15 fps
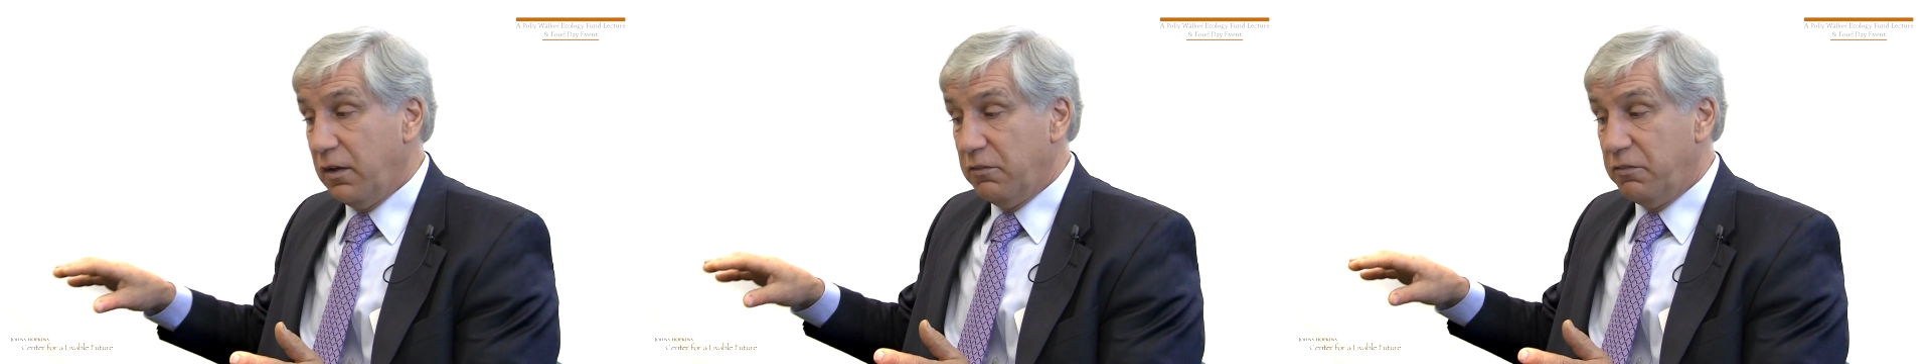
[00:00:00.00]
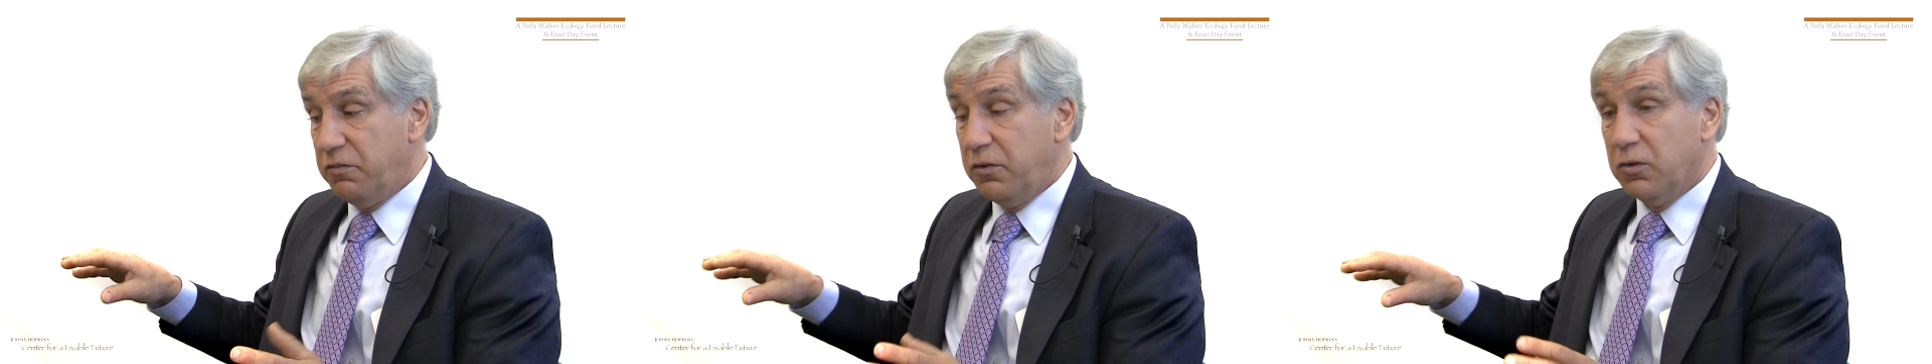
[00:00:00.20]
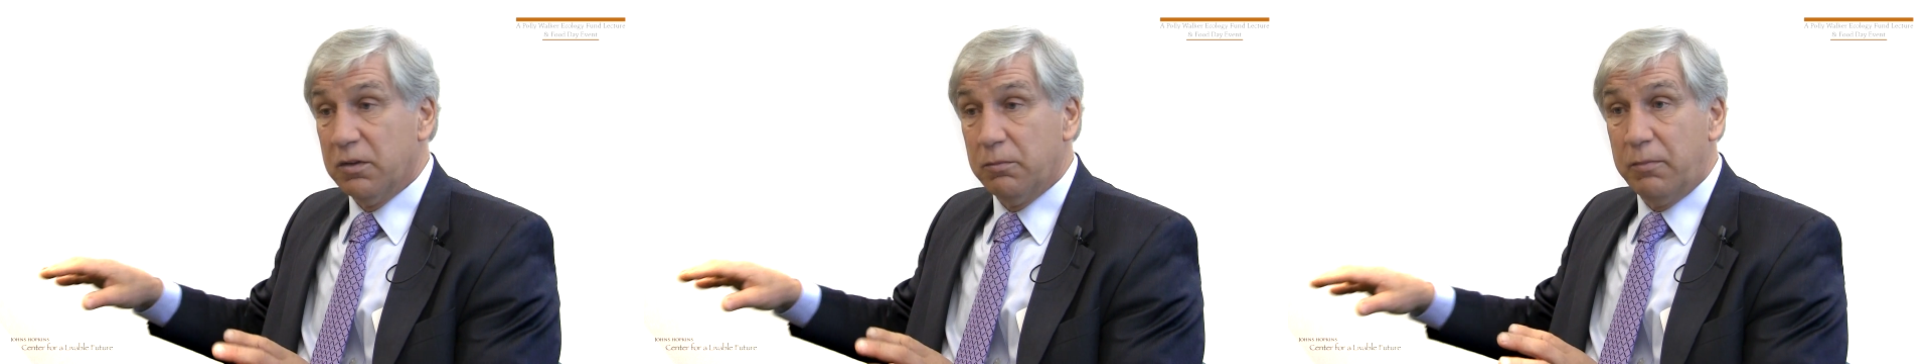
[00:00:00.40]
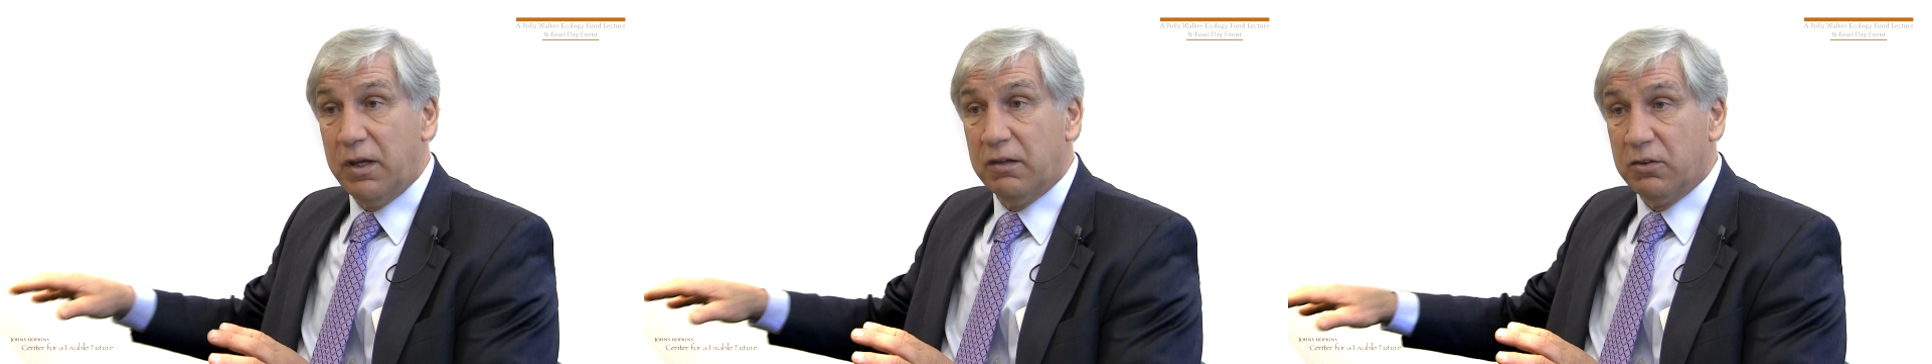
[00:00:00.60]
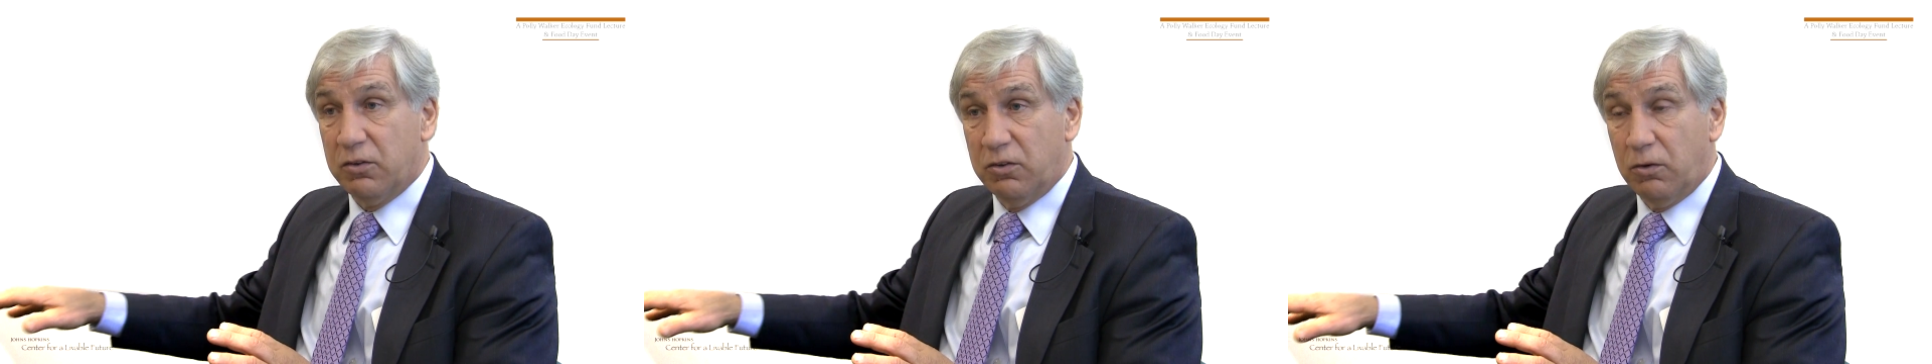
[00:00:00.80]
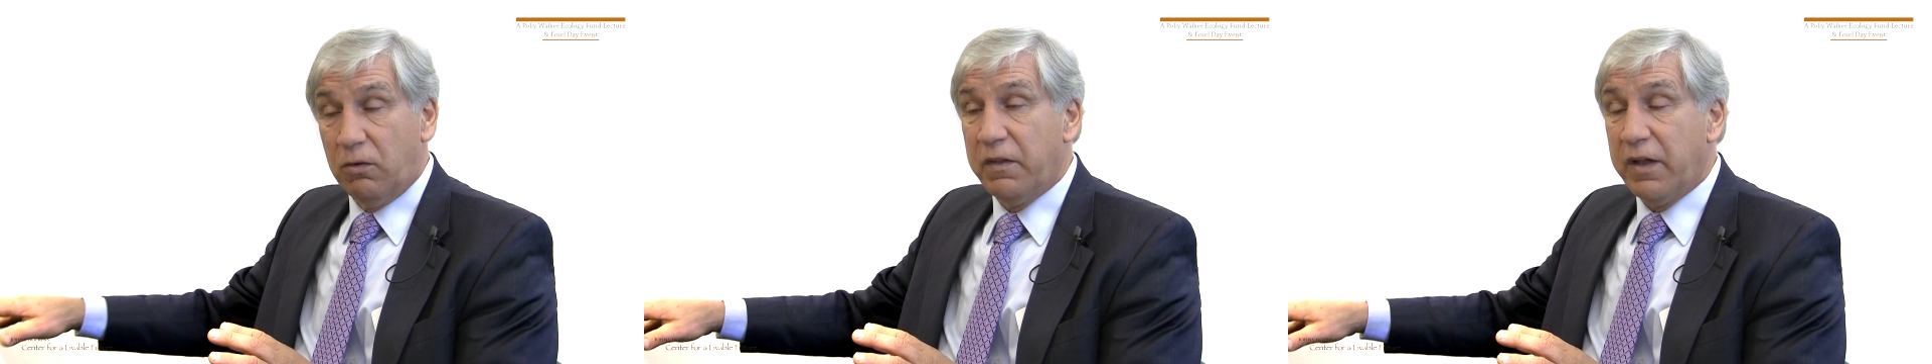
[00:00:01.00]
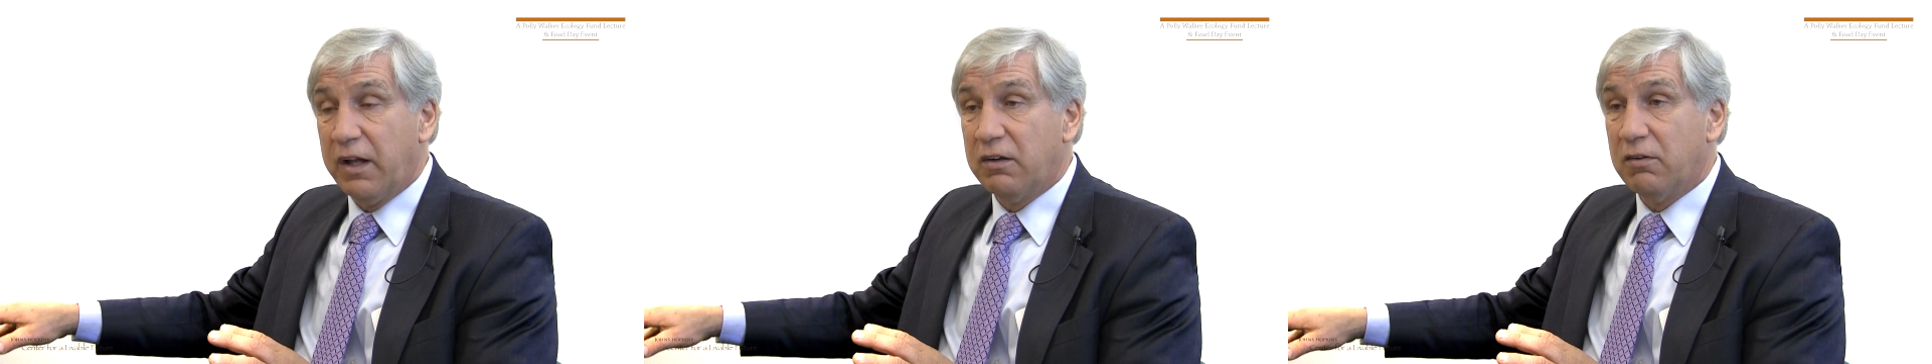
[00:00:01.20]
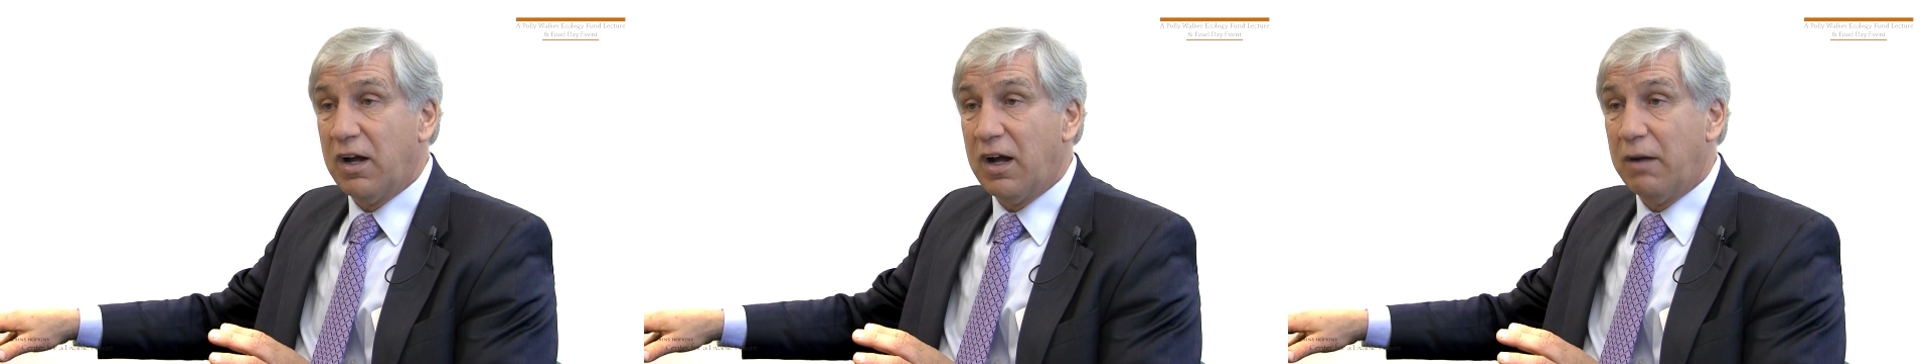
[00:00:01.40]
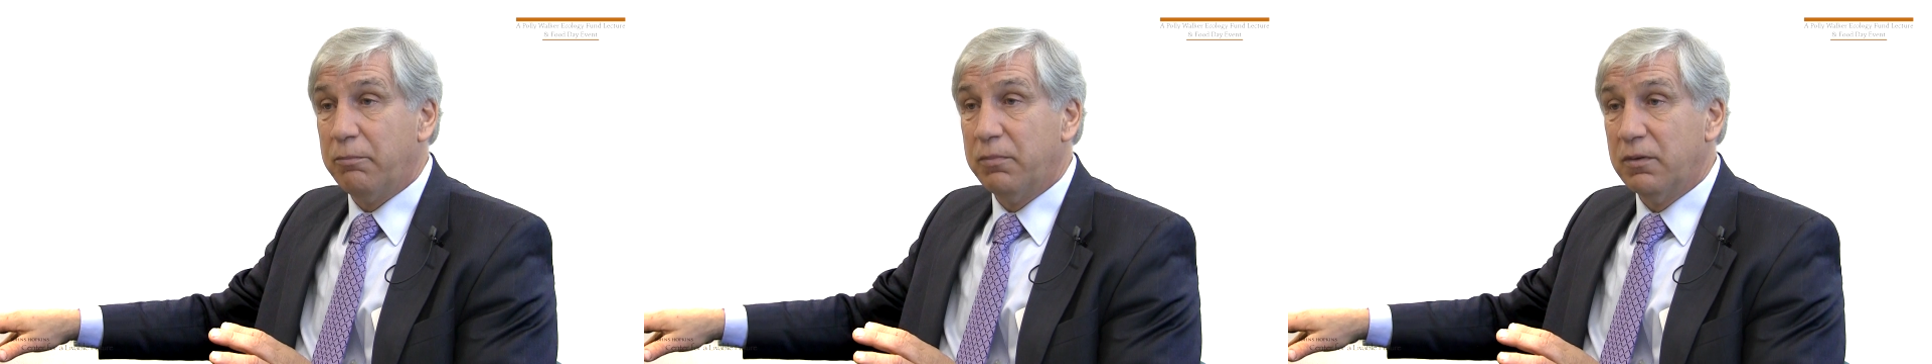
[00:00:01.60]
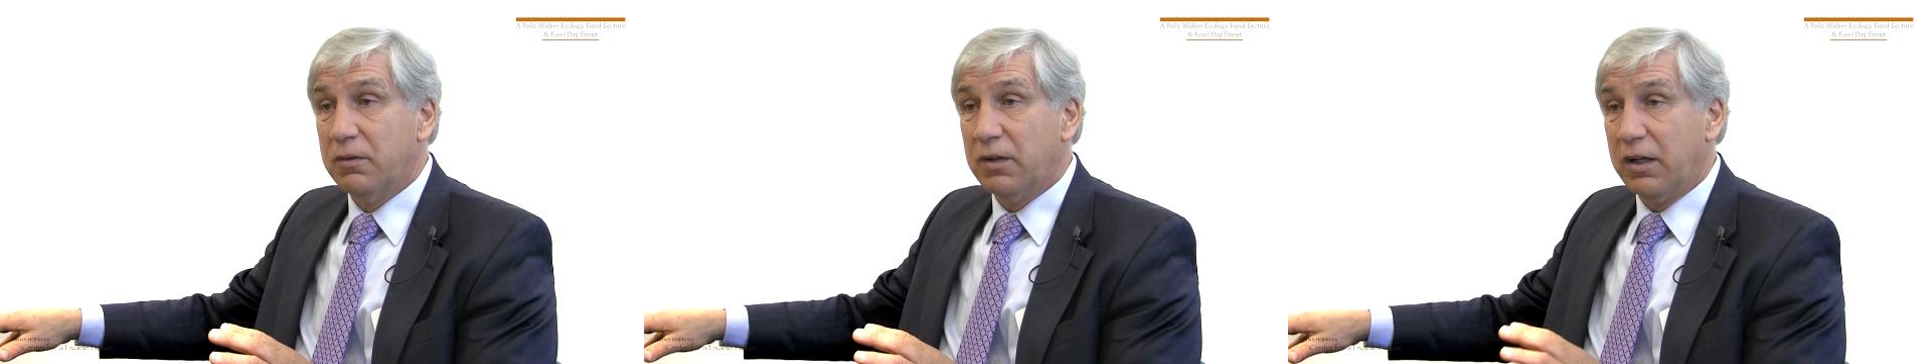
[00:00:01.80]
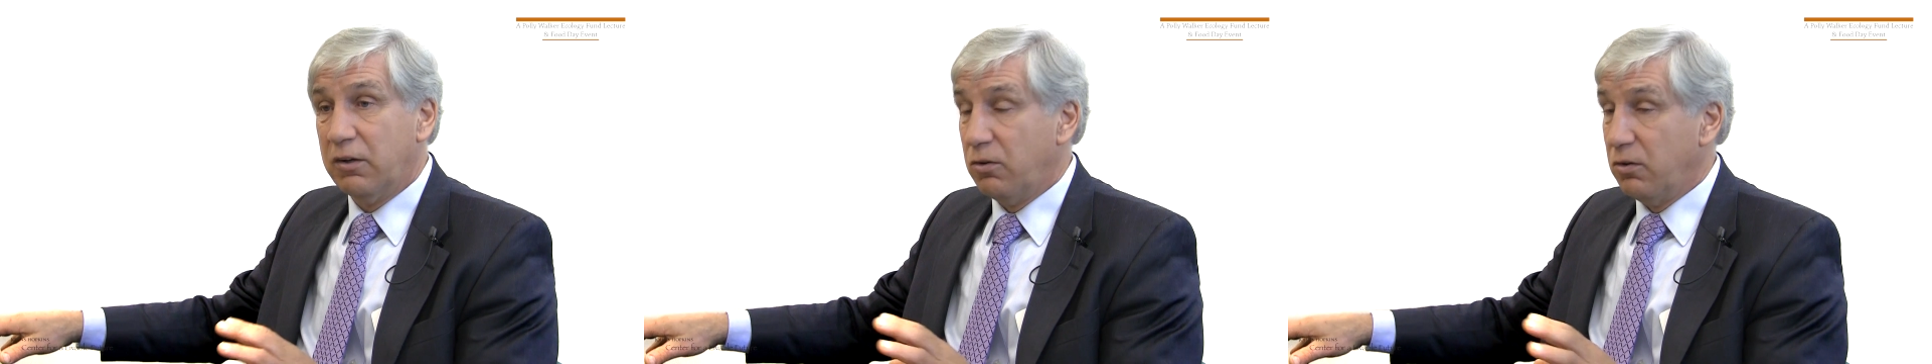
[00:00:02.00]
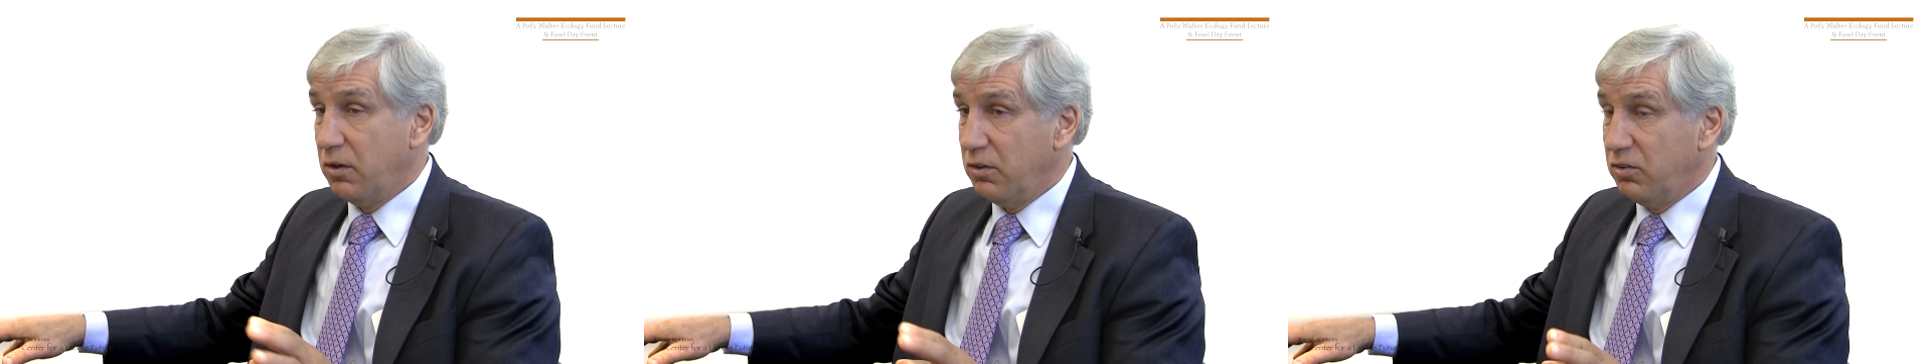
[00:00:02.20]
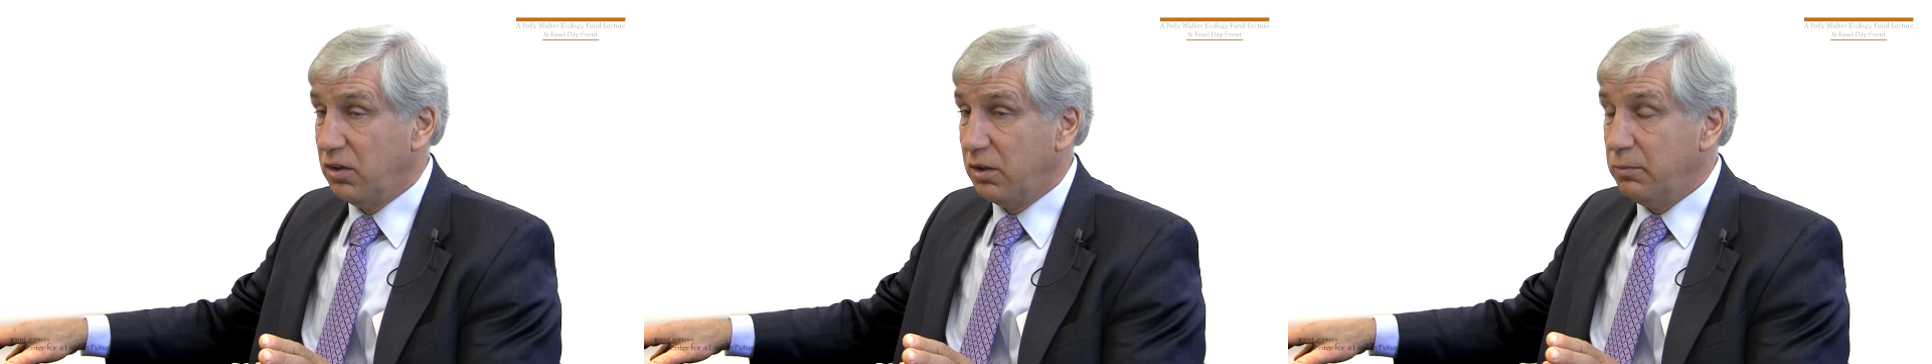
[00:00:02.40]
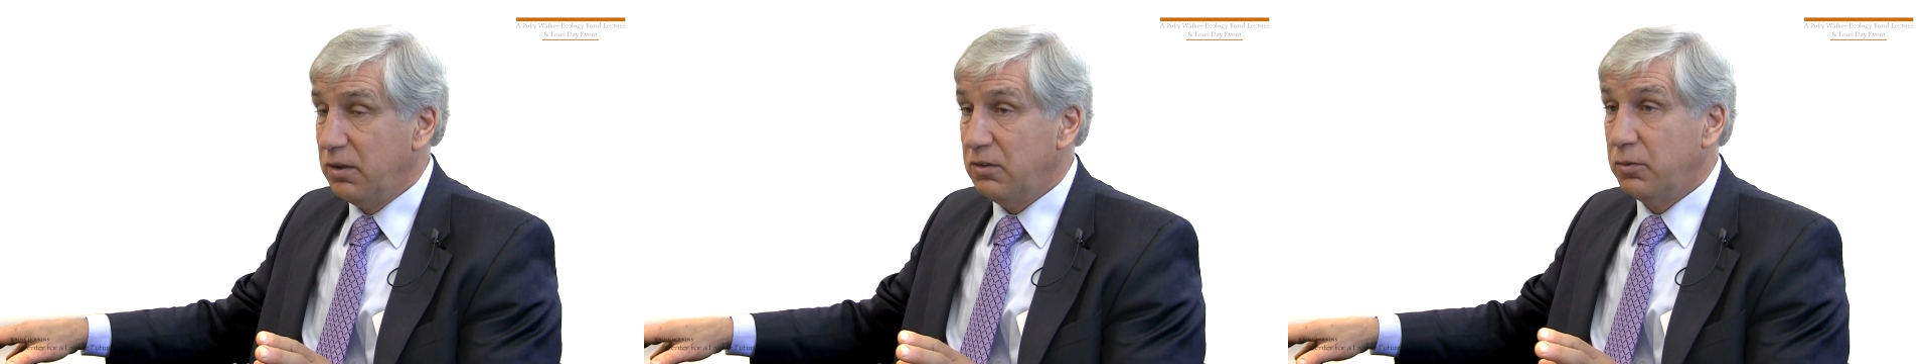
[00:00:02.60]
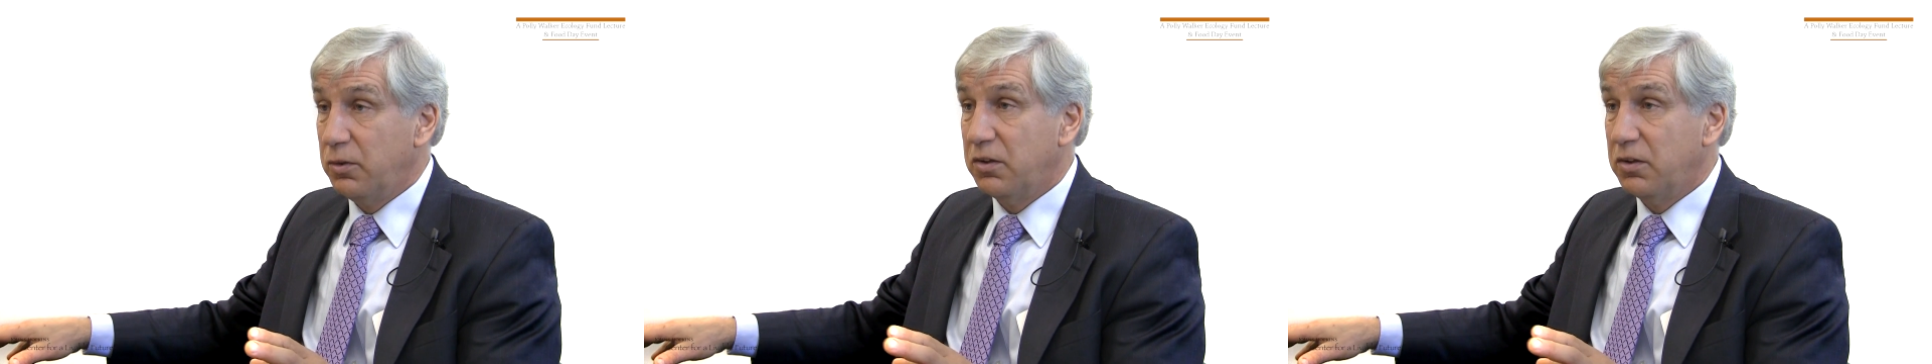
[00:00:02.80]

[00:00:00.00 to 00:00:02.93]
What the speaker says: fuel to grow that crop, like corn and soybeans.